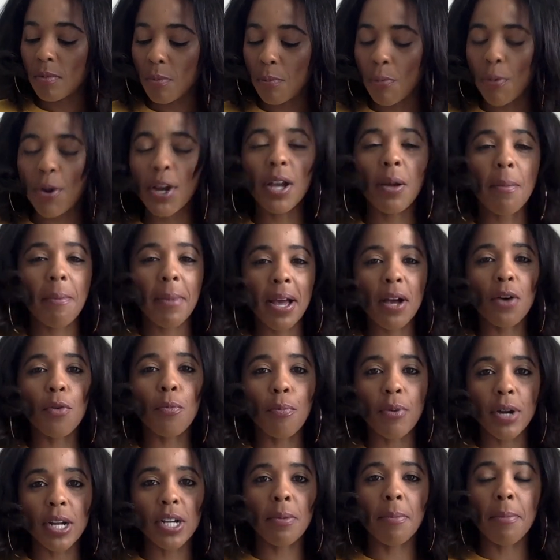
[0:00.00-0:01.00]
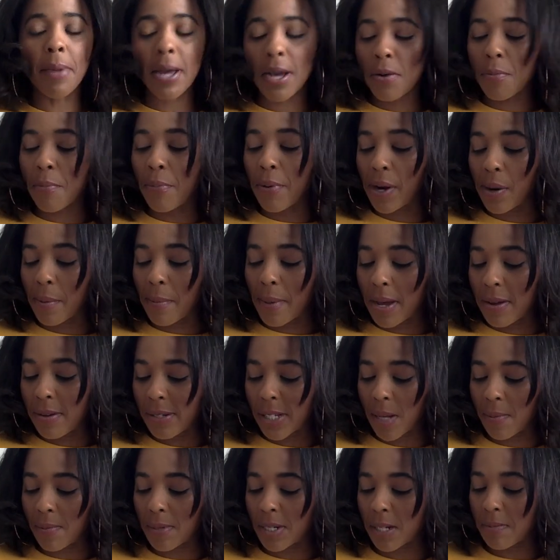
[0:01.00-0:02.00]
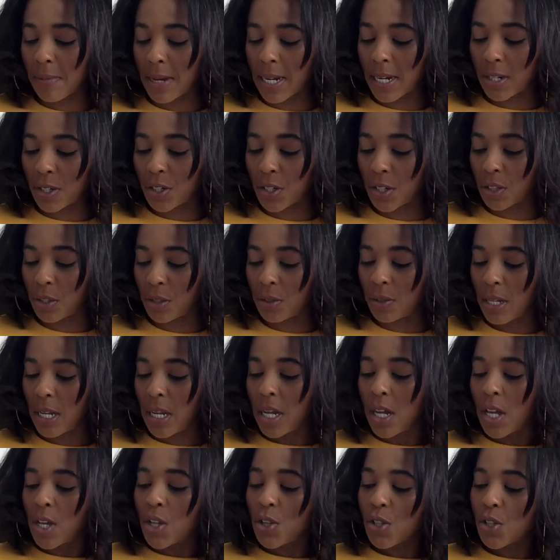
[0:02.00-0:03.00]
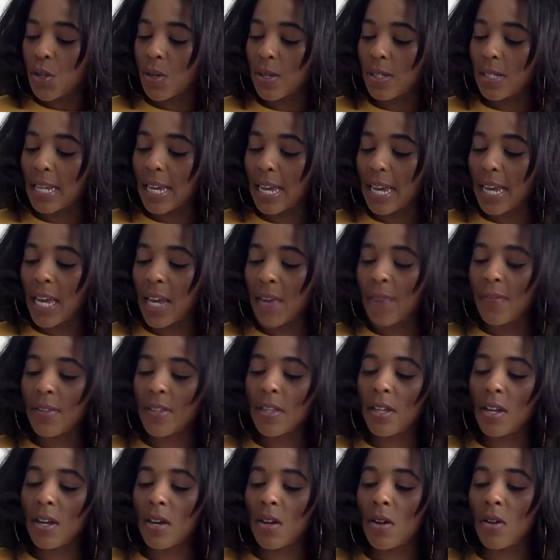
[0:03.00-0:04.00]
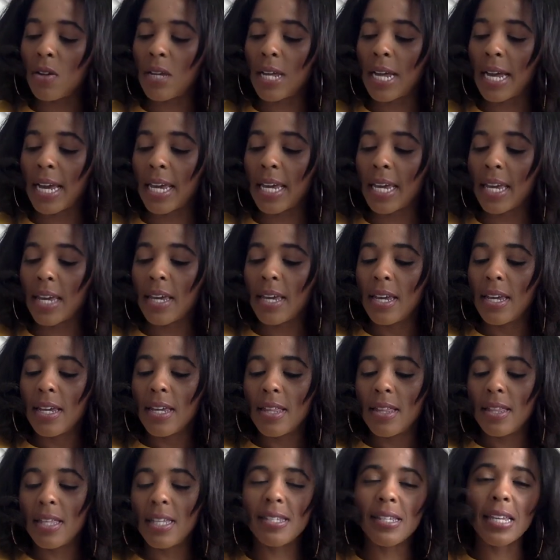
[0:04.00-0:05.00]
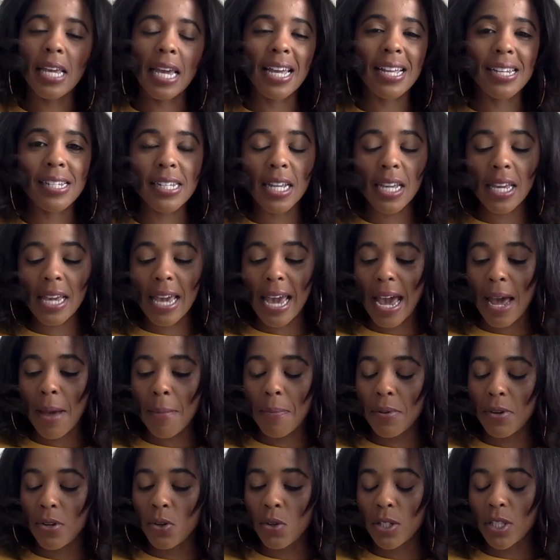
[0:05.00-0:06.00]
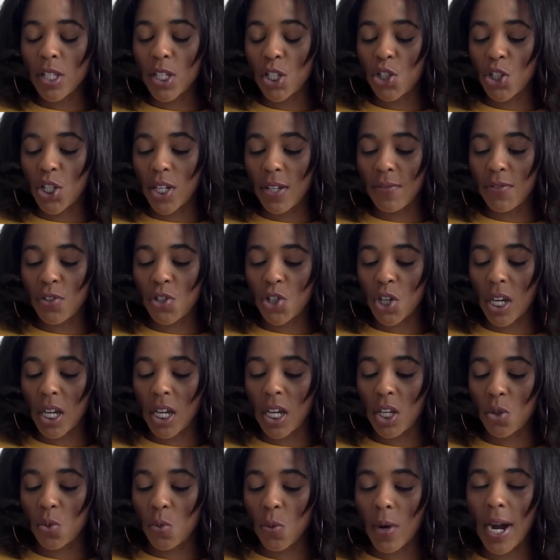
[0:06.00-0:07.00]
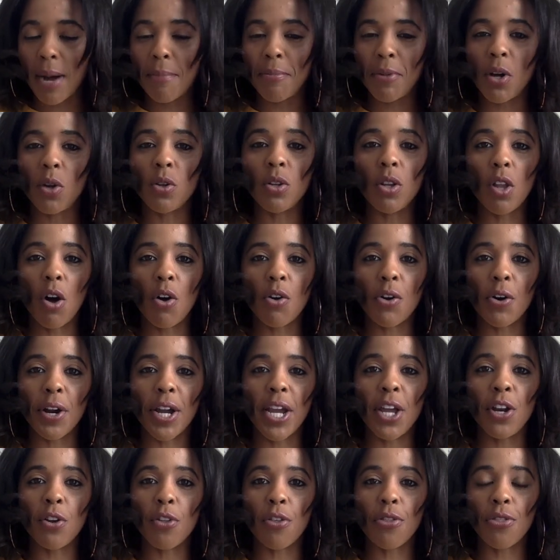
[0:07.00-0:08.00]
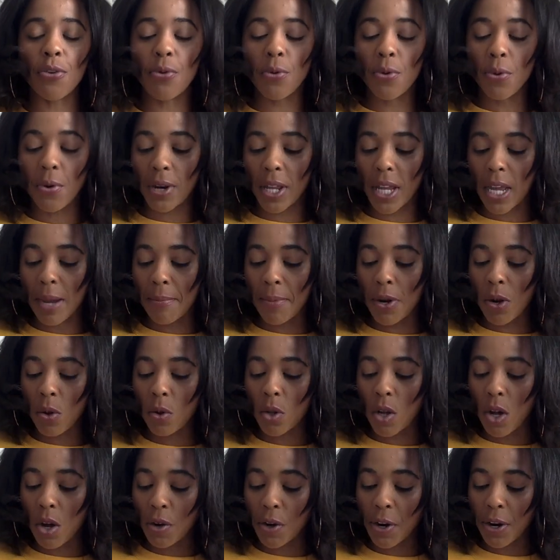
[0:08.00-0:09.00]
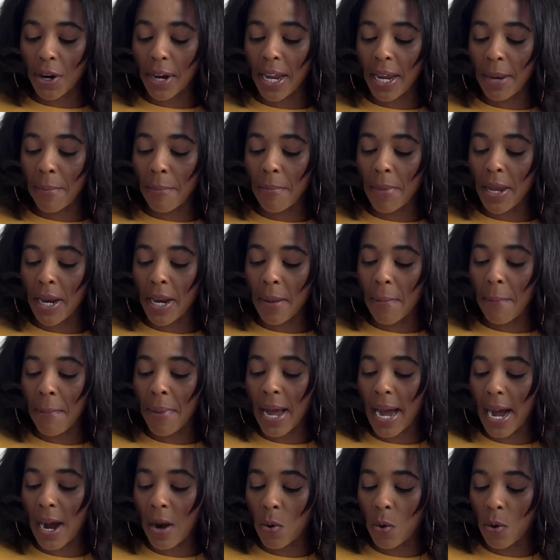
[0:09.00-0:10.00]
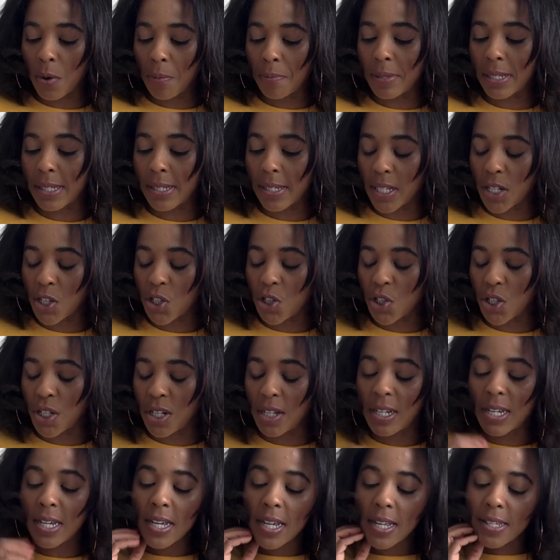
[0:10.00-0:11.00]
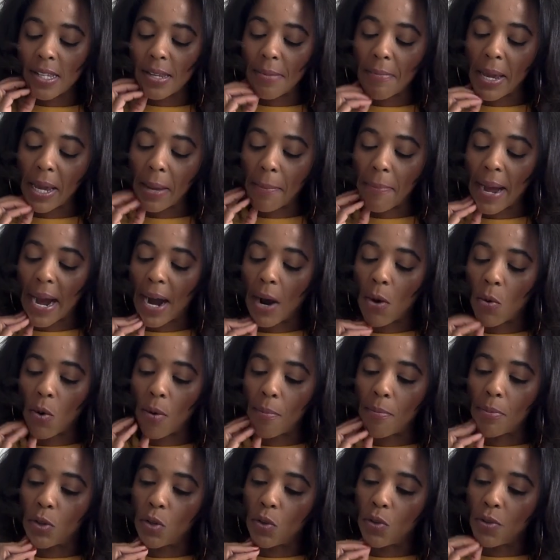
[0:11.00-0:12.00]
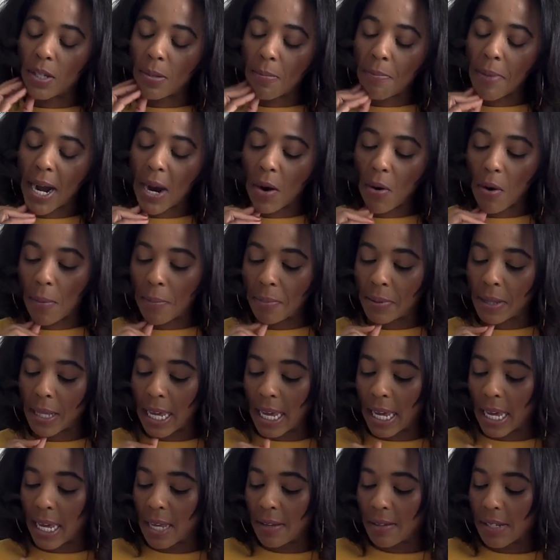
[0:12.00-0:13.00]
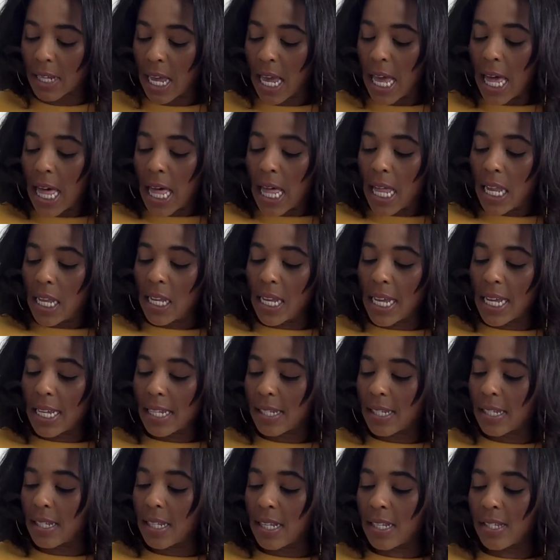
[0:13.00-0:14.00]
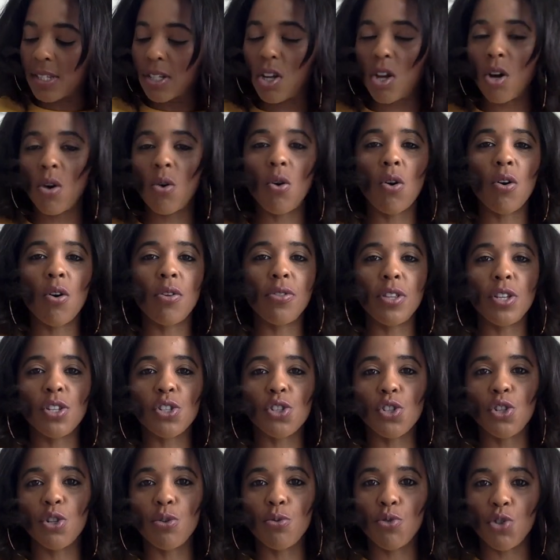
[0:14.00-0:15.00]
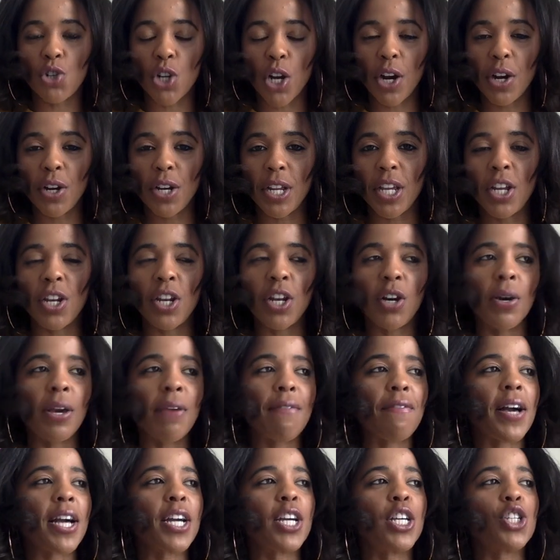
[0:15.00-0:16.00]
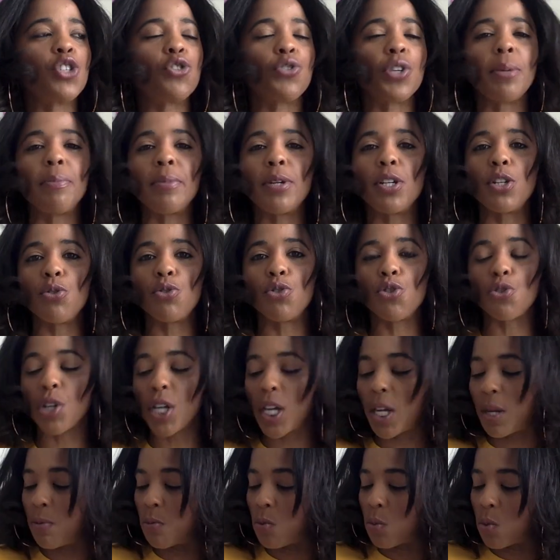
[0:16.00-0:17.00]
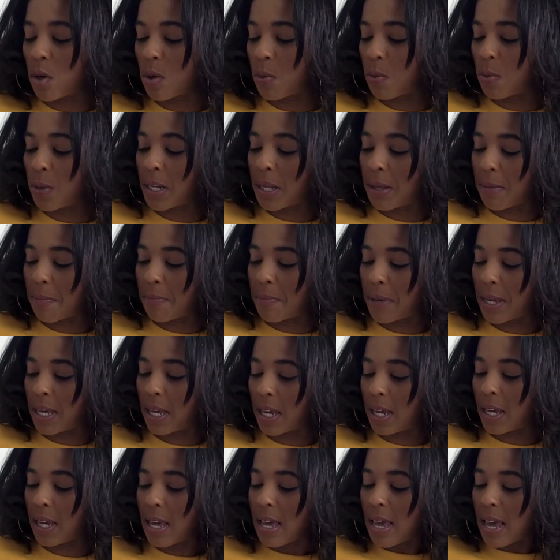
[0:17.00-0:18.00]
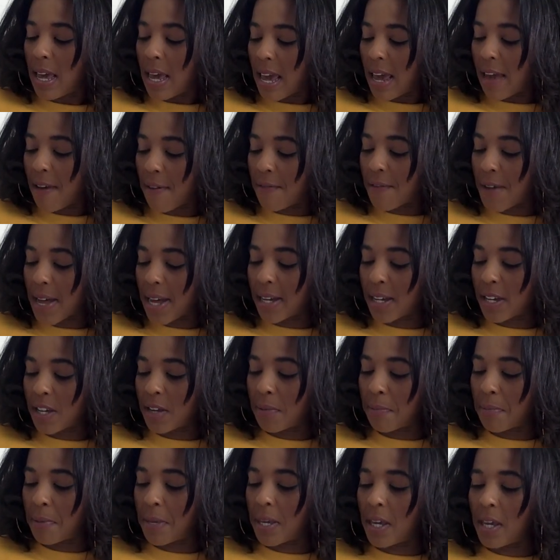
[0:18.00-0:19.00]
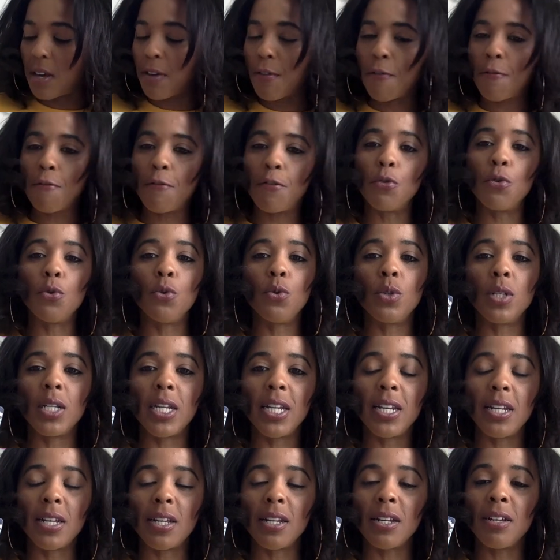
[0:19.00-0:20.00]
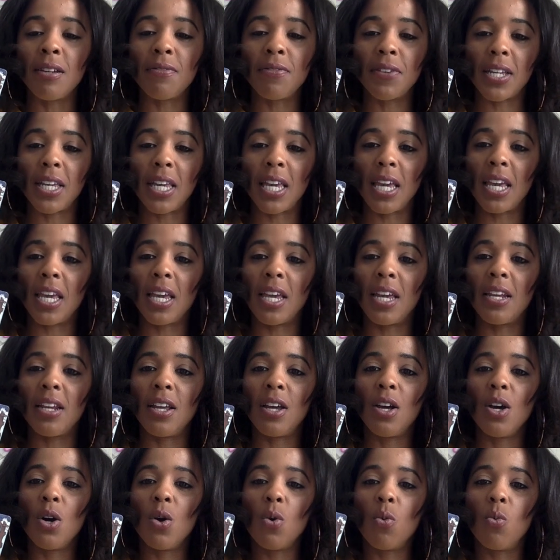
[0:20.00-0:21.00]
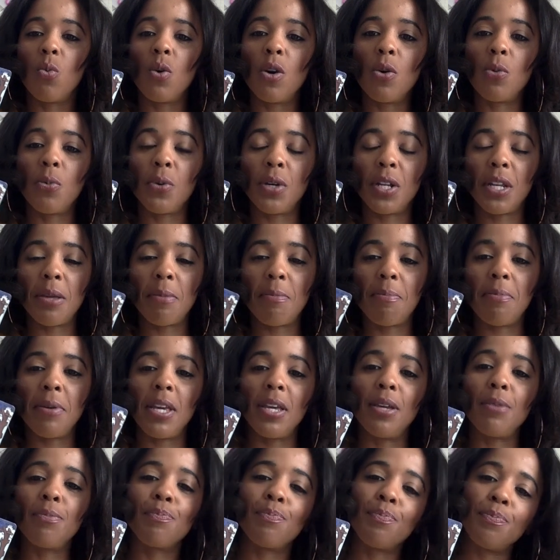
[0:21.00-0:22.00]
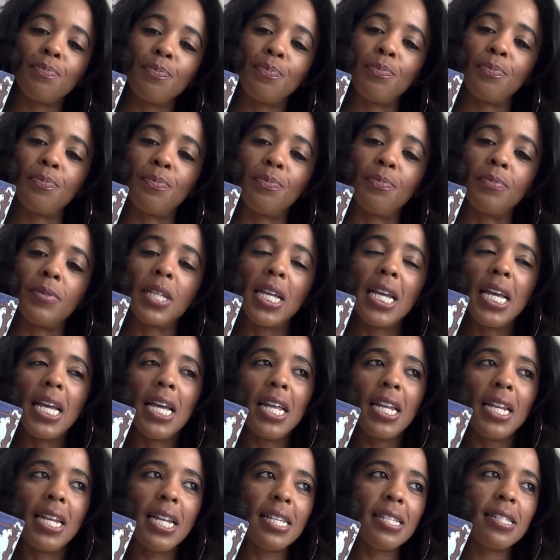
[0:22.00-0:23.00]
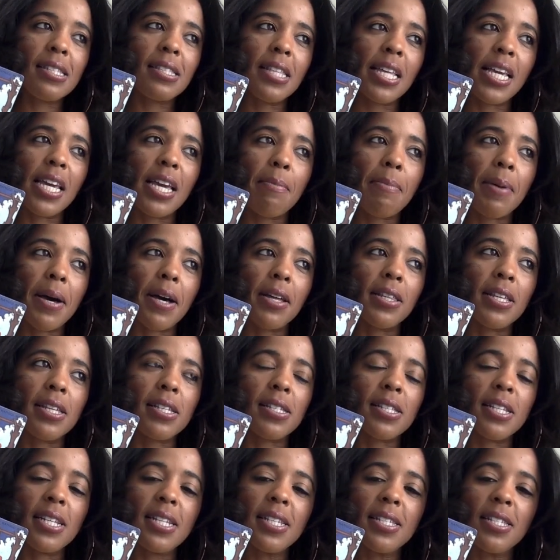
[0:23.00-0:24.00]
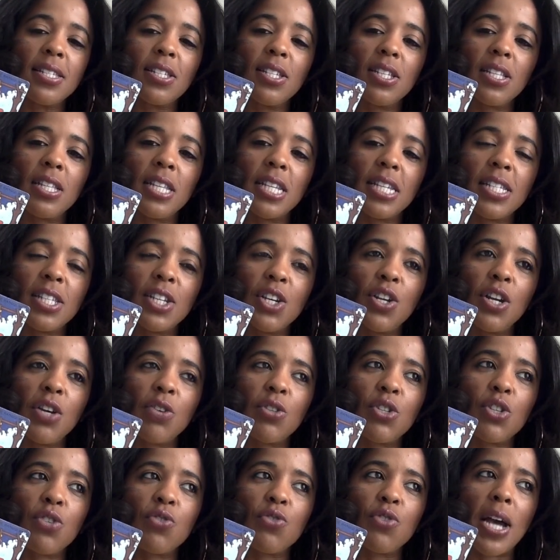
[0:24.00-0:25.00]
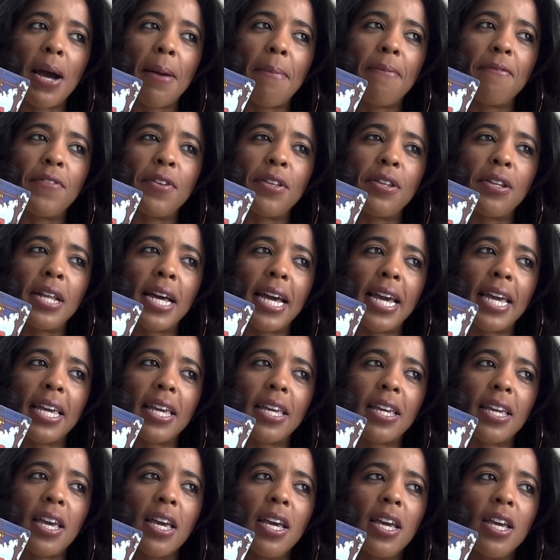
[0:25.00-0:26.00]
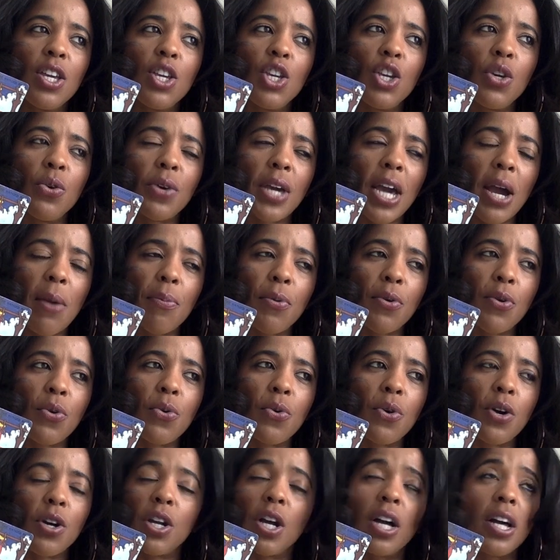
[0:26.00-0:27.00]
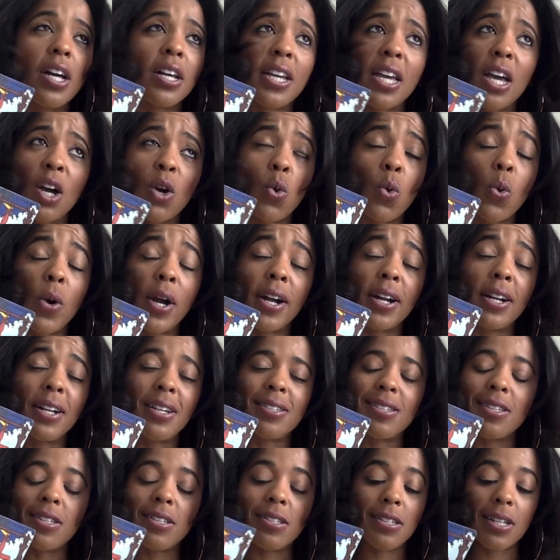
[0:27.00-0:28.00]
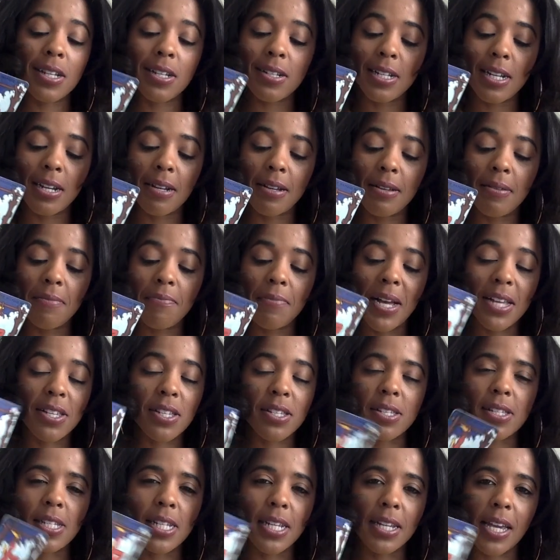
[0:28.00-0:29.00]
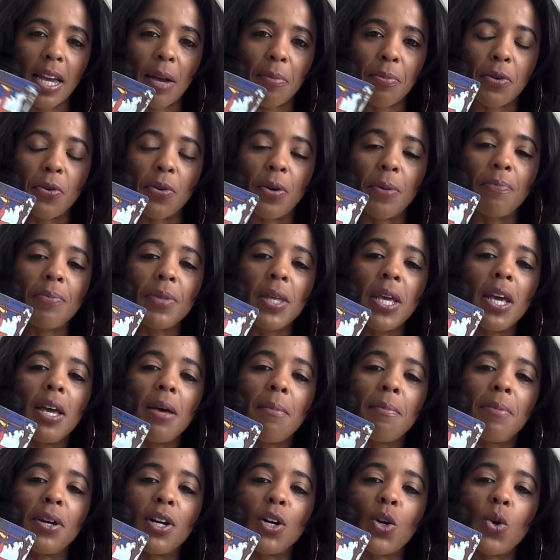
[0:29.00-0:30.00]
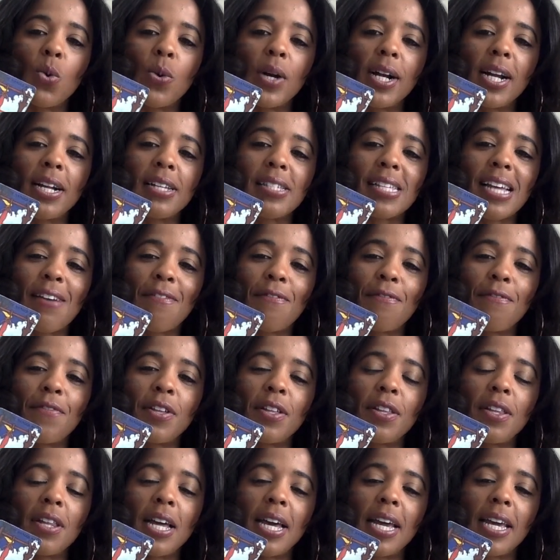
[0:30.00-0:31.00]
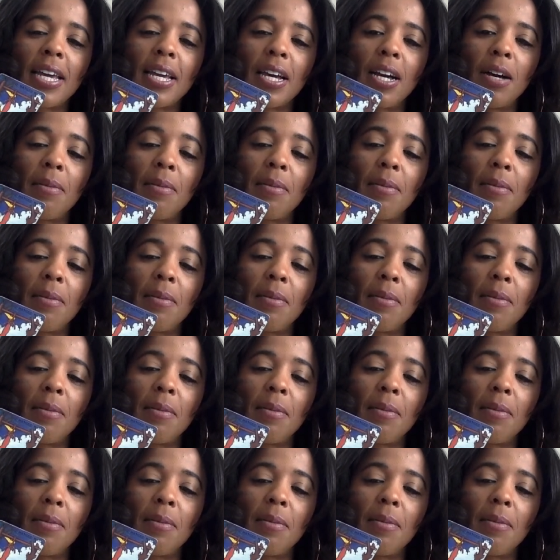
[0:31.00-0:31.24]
Bring them out is coming to mind too. So it's like, even though like this ending happened or this shift changed where I'm no longer in authority, I'm no longer in a power position to make power moves and power plays, let's go on this new journey. You know, if I could dream a new dream, what would it be? If I could be a fool in love again, what would it be? Let's think about this. Let's you know, so I feel like you Aquarius, that's the second time I just did Capricorn, but Aquarius, I feel like